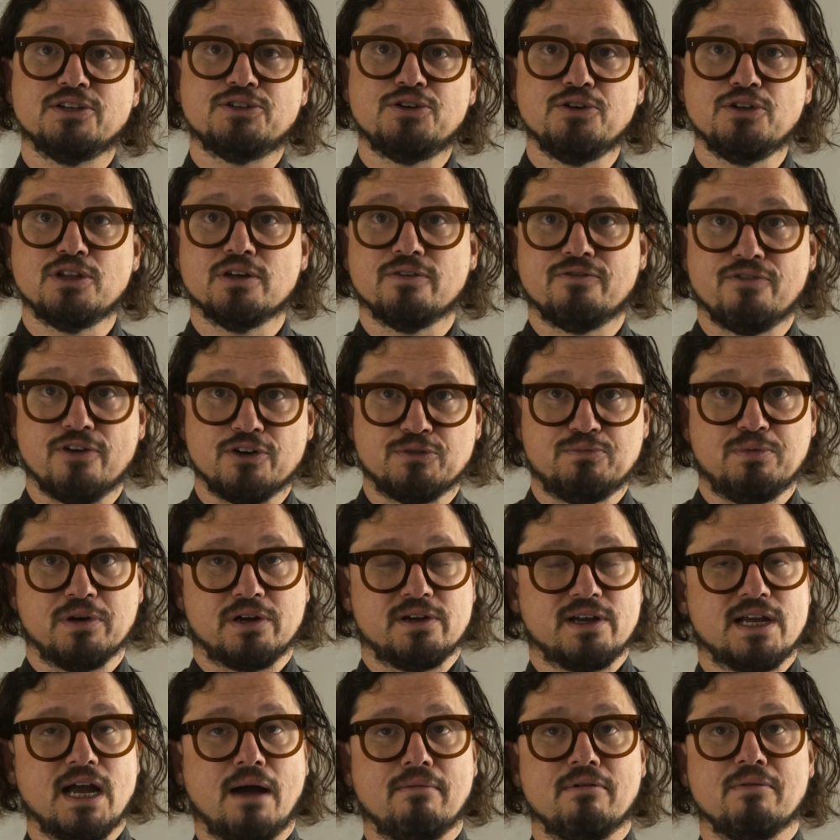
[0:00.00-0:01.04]
to the first Book
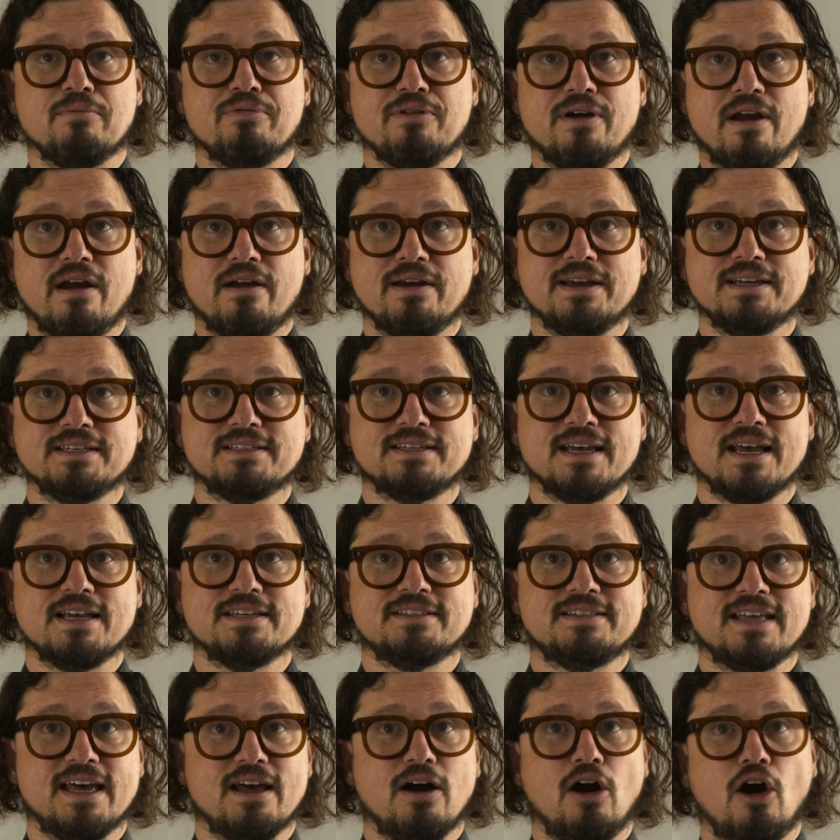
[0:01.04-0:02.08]
of Common Prayer, he
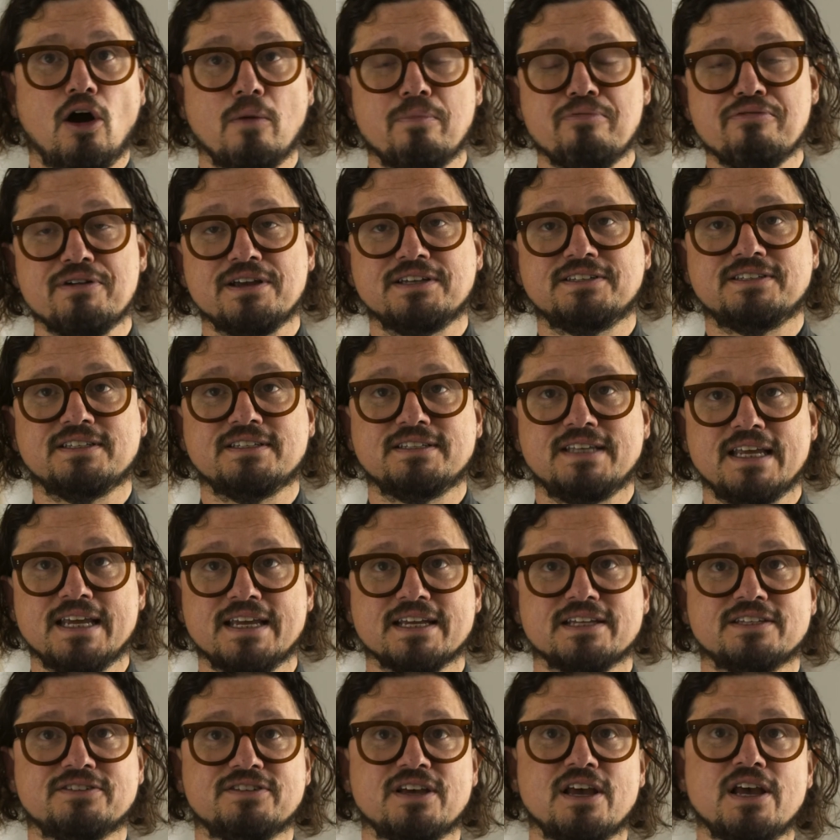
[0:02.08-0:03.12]
says that all priests and
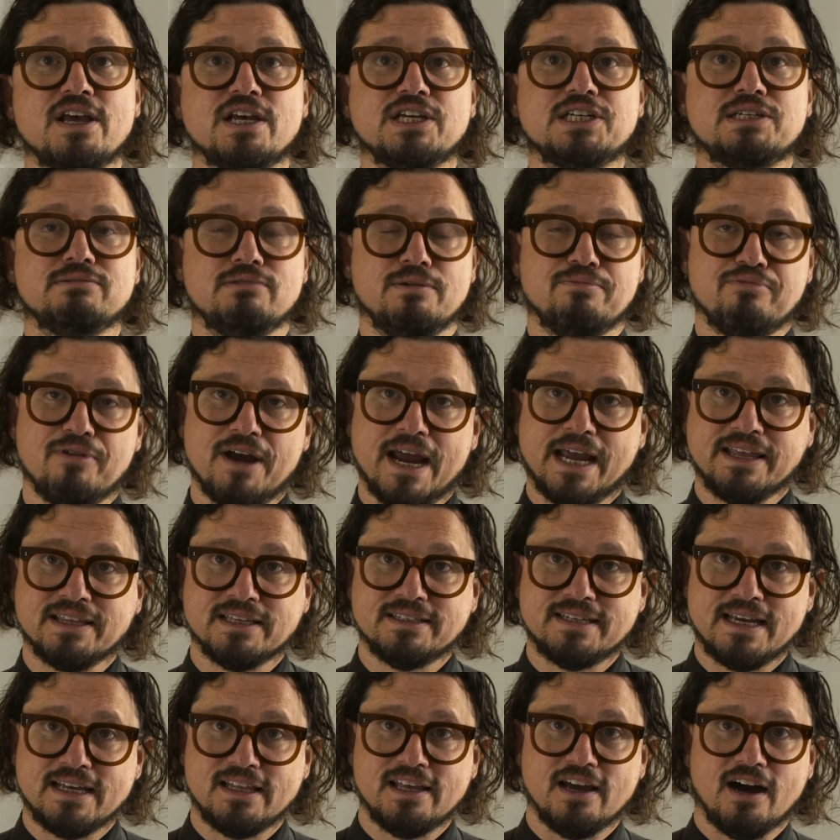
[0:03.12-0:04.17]
deacons should be praying the
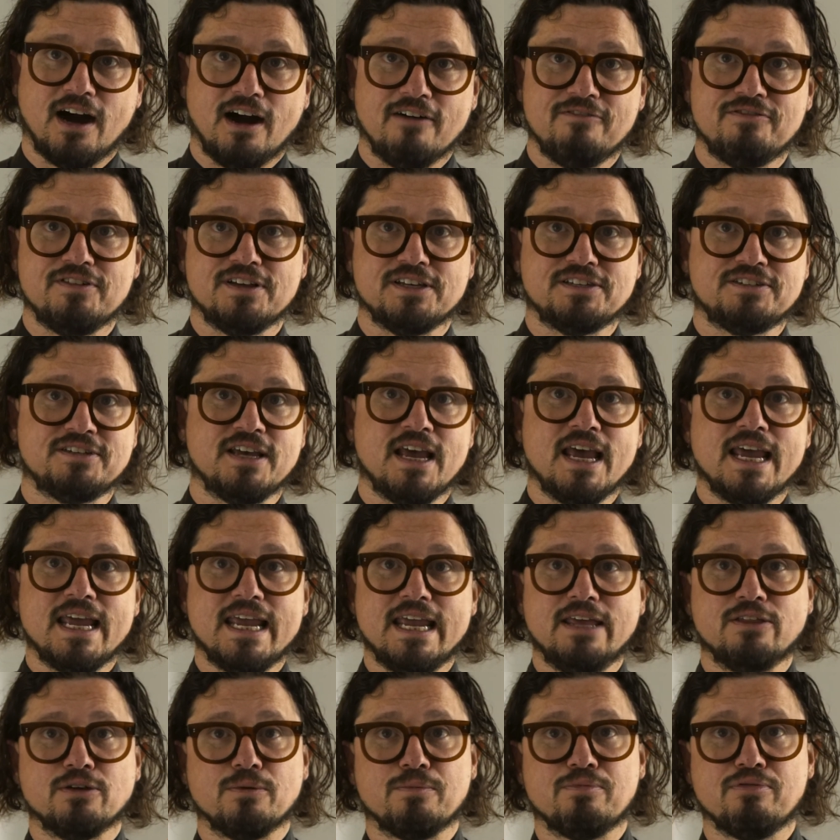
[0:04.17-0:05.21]
daily office
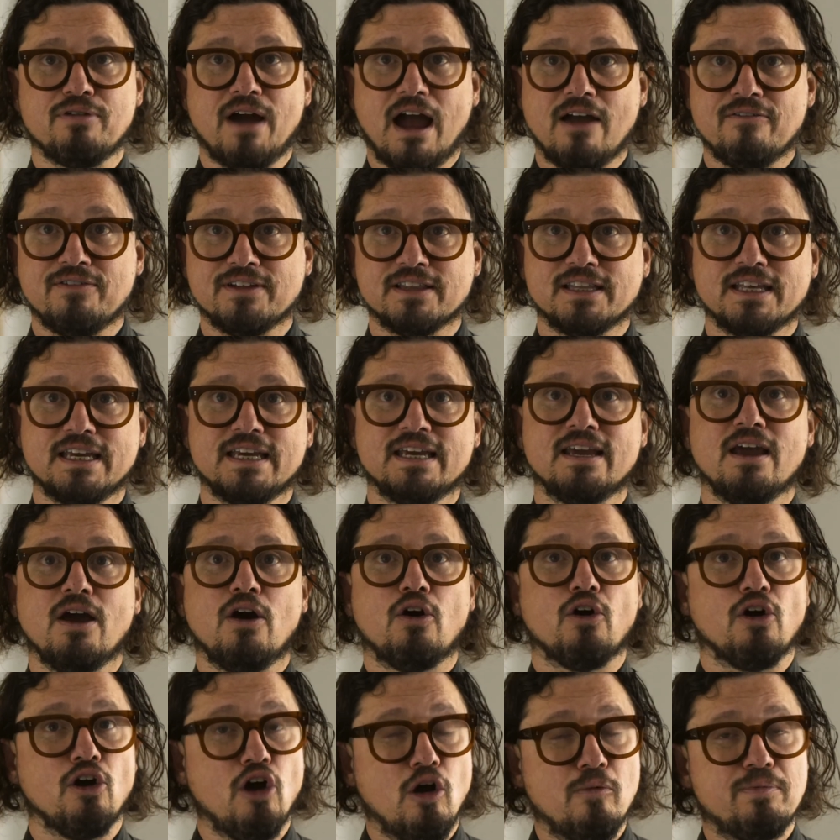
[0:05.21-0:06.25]
either privately
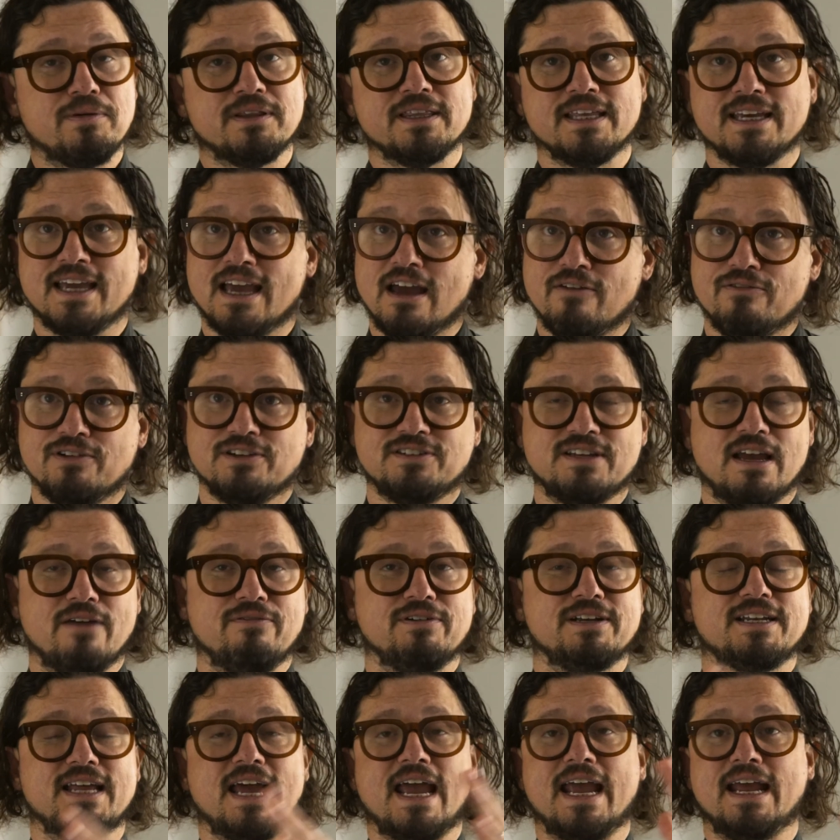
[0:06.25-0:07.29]
or openly
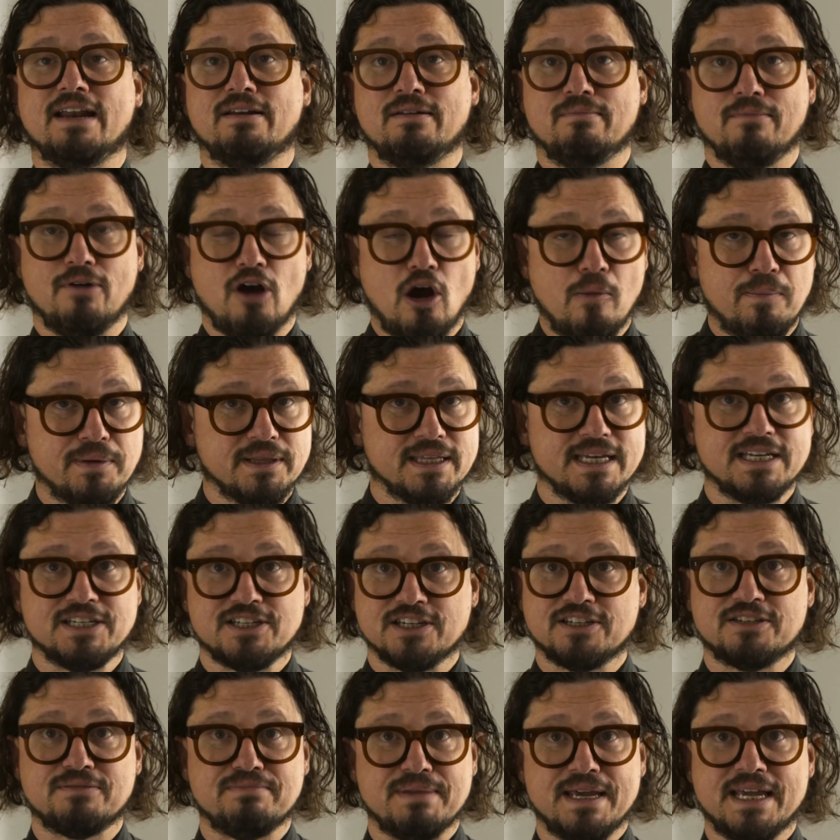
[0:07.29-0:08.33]
every day. And openly
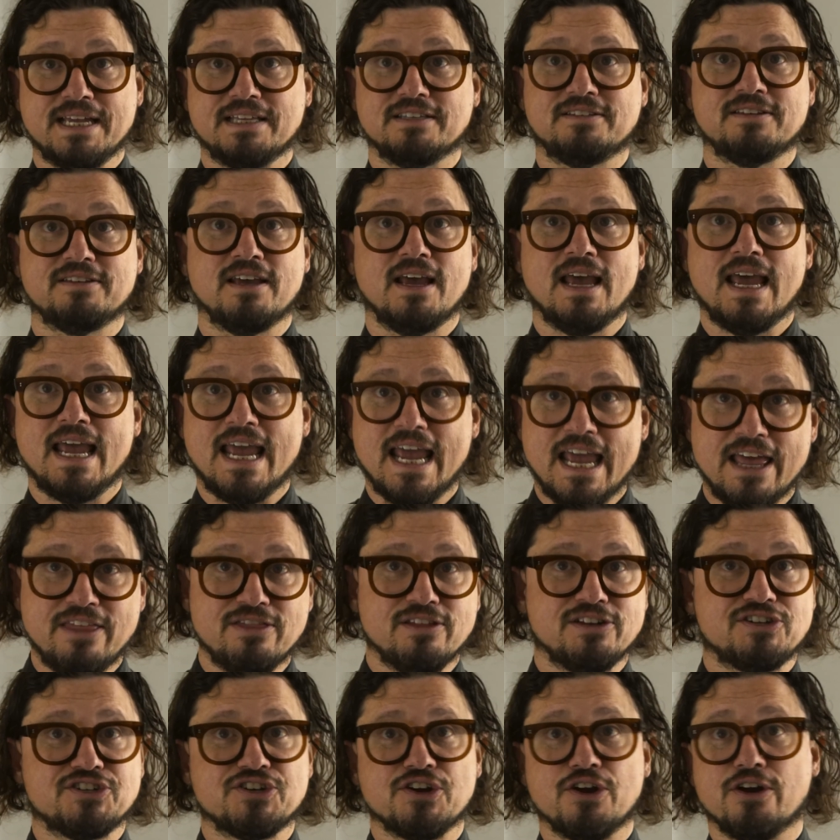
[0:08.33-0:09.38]
just means in
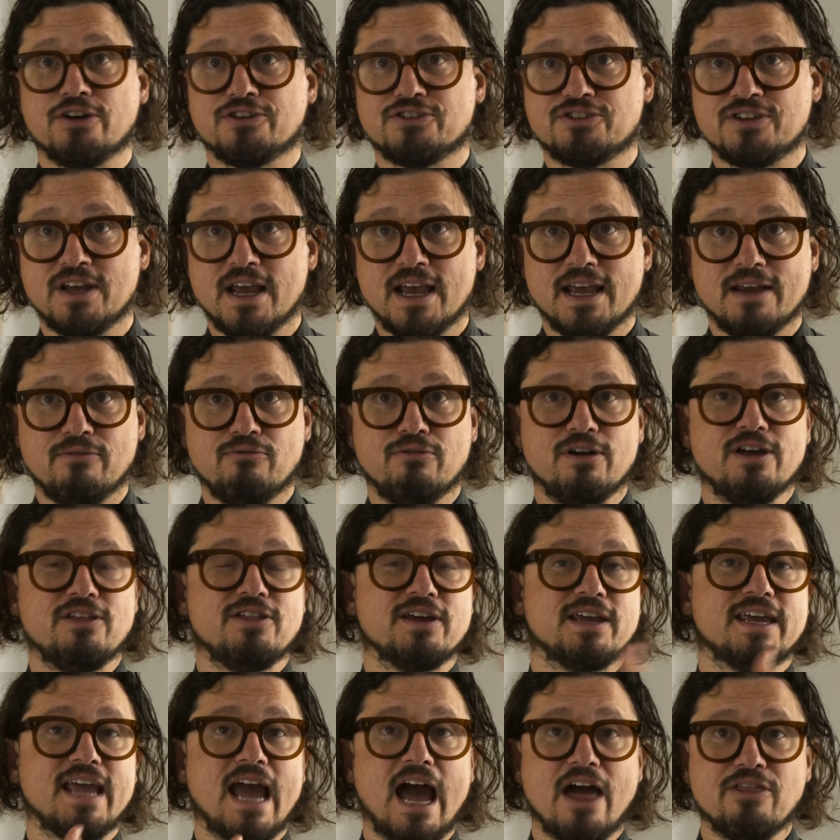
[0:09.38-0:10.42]
the church with a
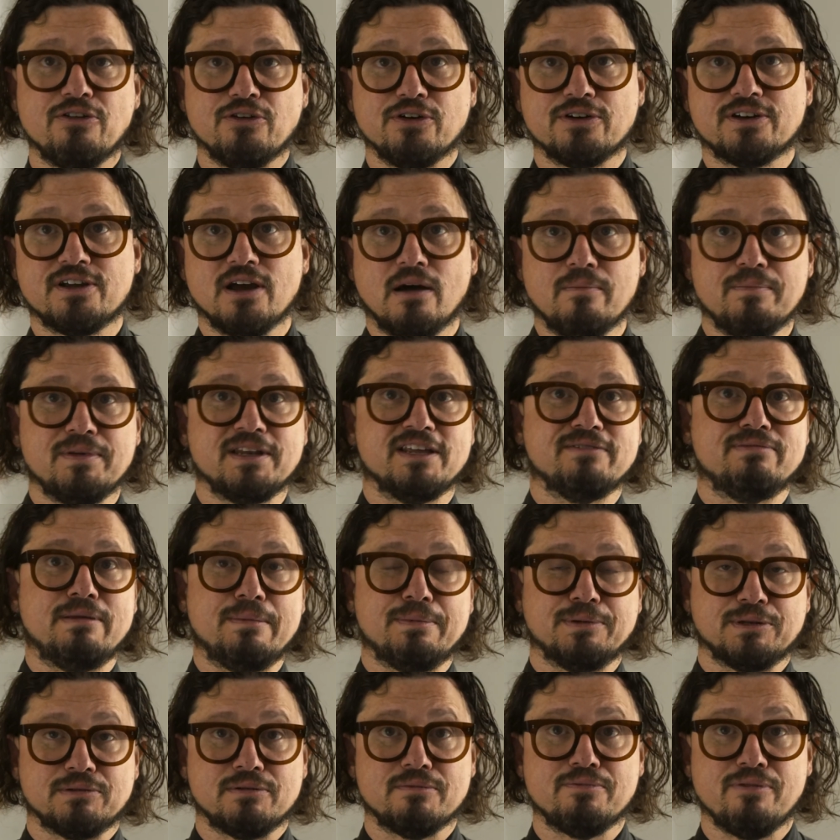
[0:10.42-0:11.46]
gathered company of
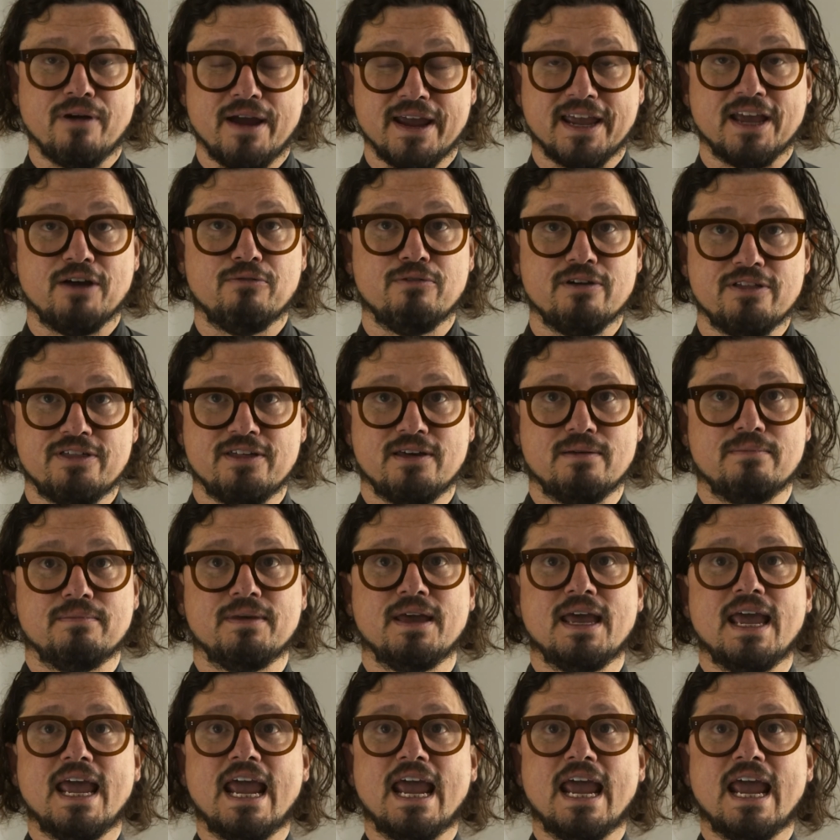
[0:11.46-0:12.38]
people to be praying it with him.